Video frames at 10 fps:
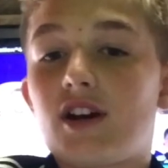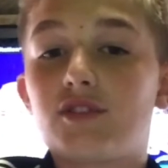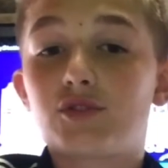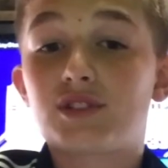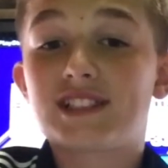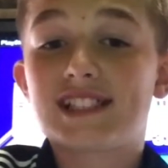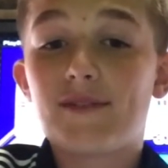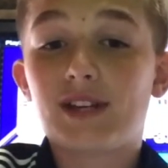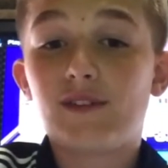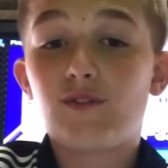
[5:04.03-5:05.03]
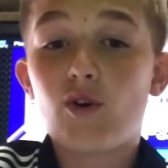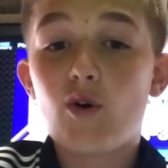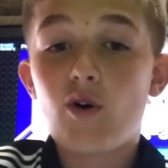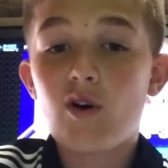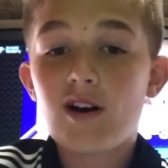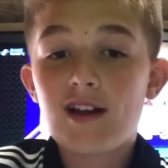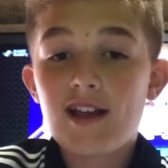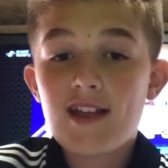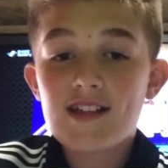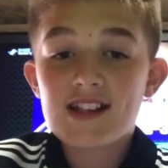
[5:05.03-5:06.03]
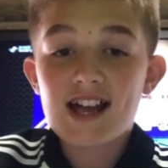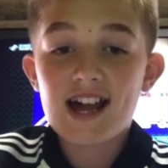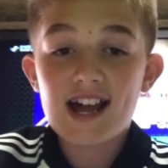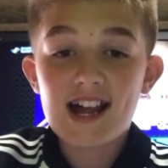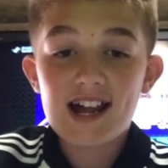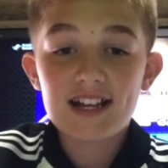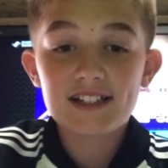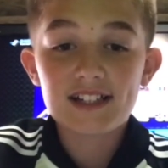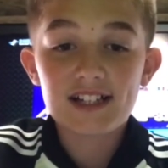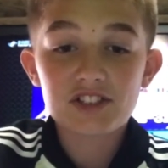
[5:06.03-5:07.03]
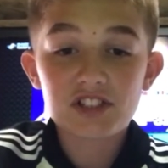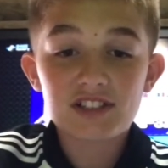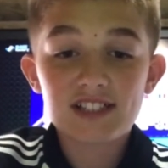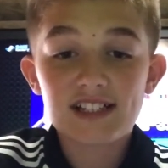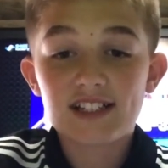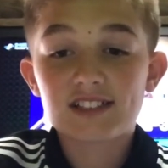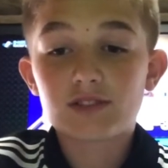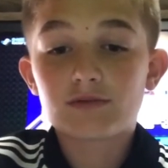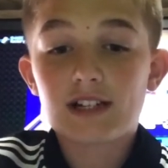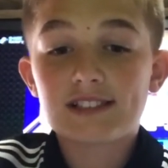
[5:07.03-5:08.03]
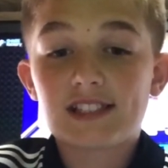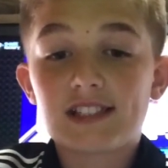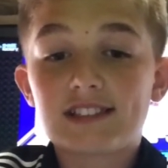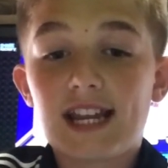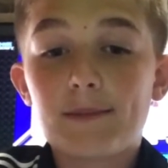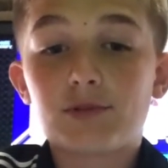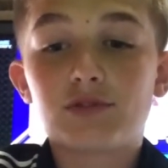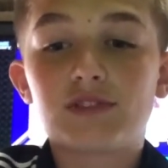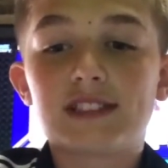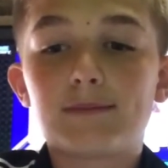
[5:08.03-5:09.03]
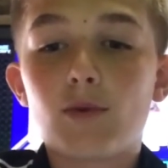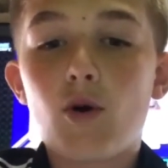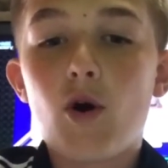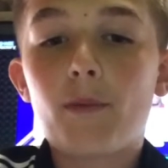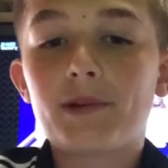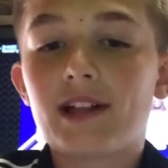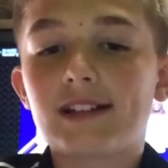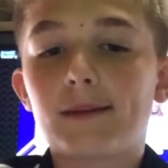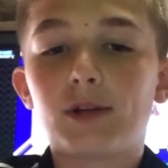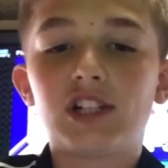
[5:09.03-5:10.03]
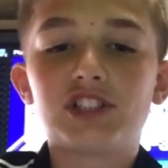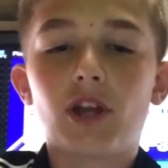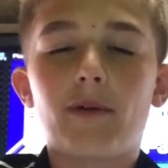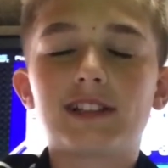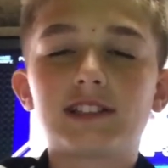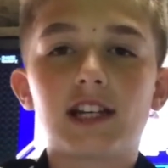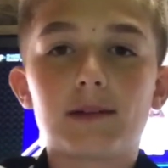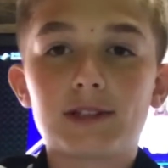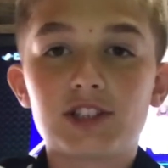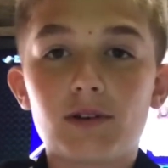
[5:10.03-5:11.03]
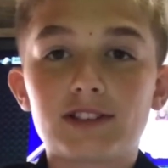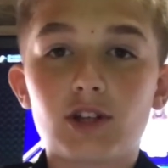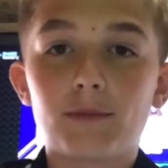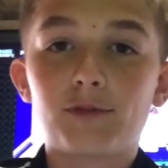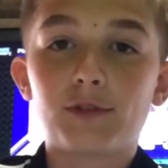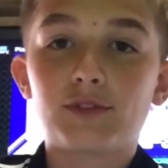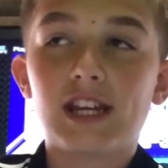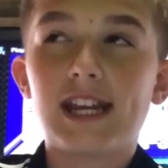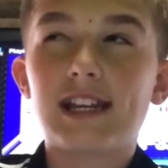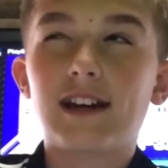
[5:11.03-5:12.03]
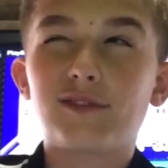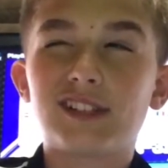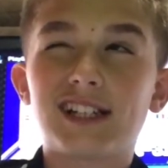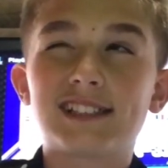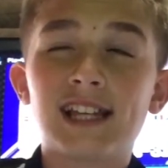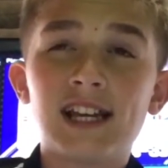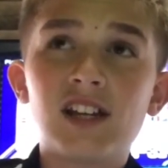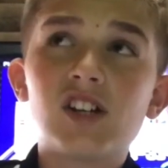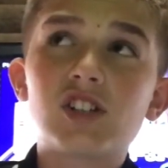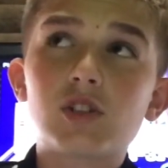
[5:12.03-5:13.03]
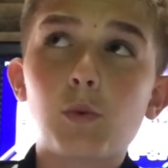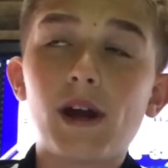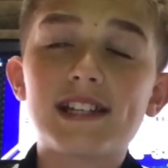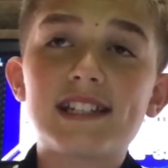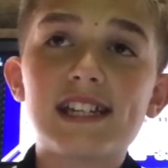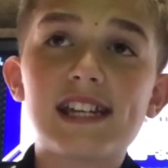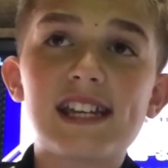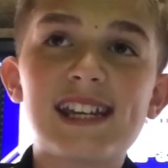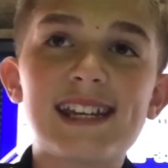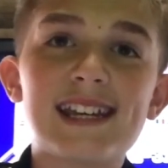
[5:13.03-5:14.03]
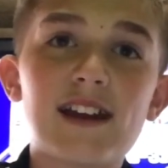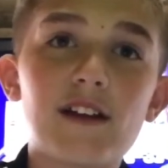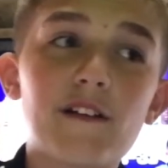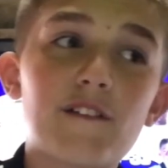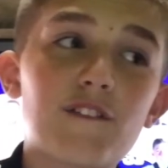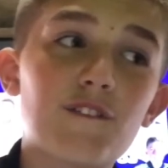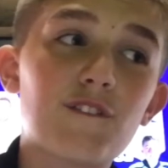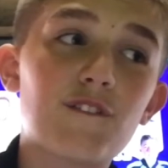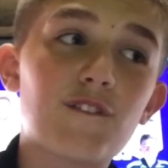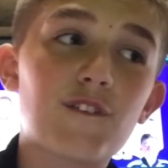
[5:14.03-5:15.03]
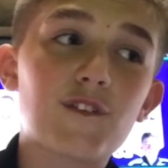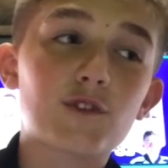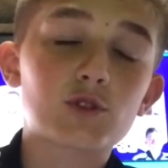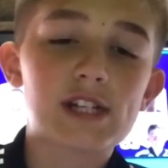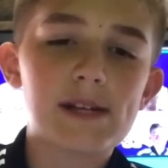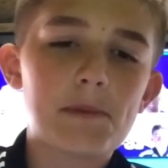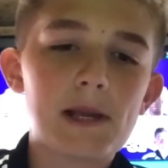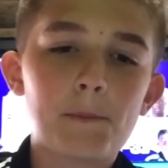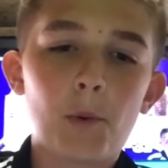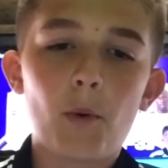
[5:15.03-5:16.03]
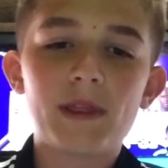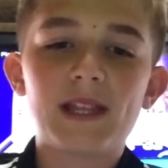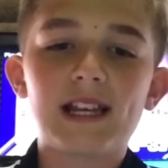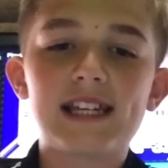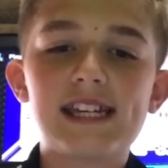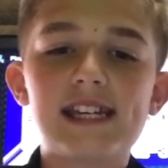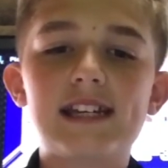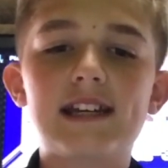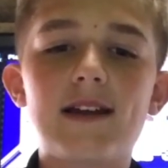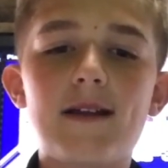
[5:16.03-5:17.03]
174. And as you can see, that's the rest of the table. There is more, but I'm only going to be showing top 15. I think there's 23 people in the league,